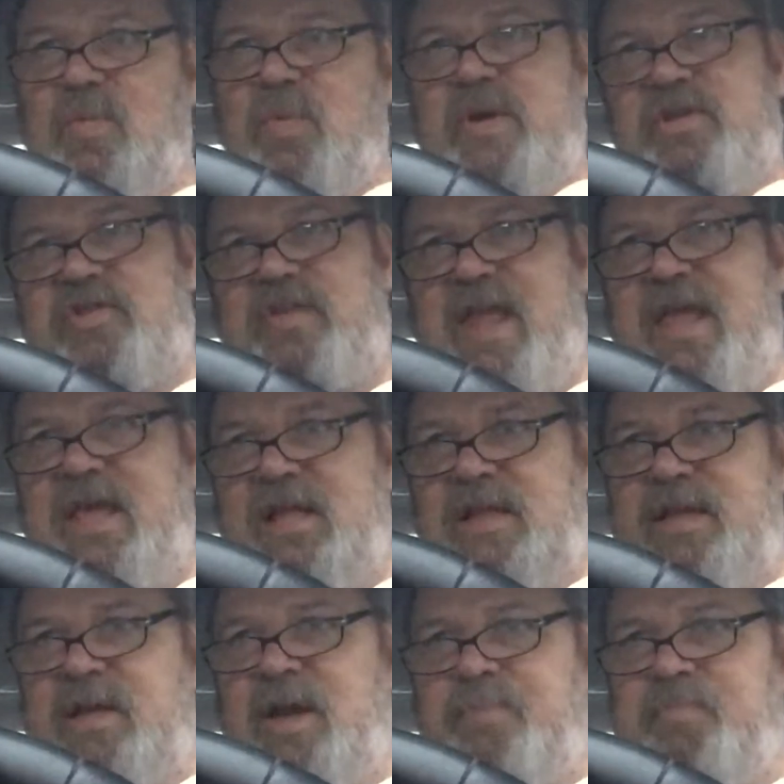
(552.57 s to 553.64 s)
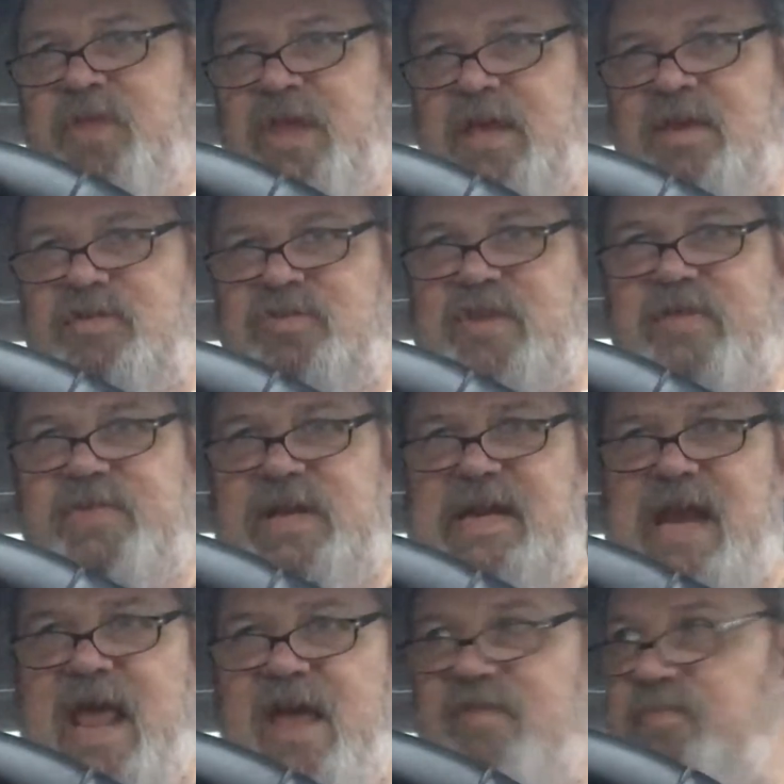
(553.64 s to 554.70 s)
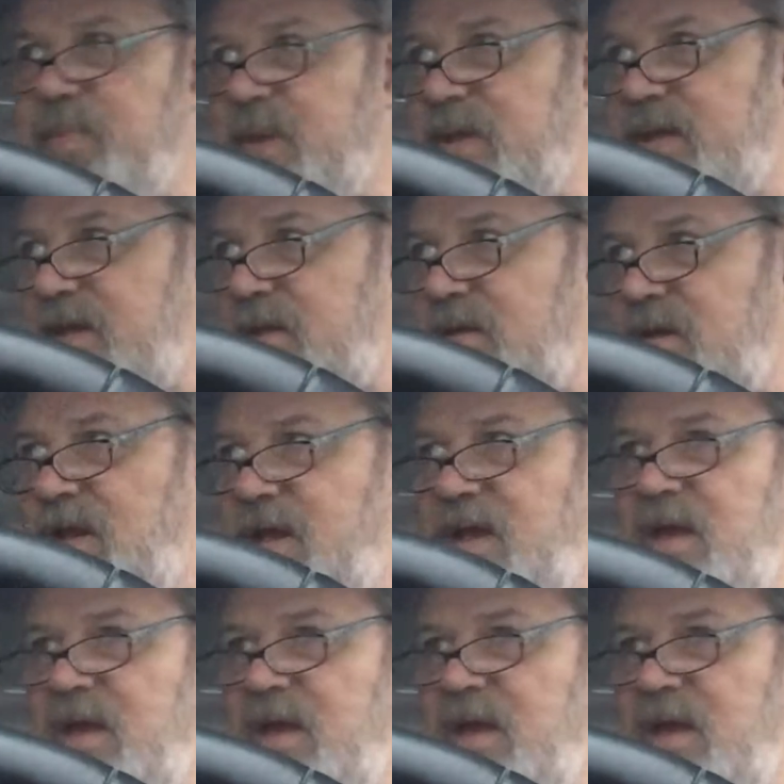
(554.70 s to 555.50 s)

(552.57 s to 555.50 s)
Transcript: once they clean up the 7.5 billion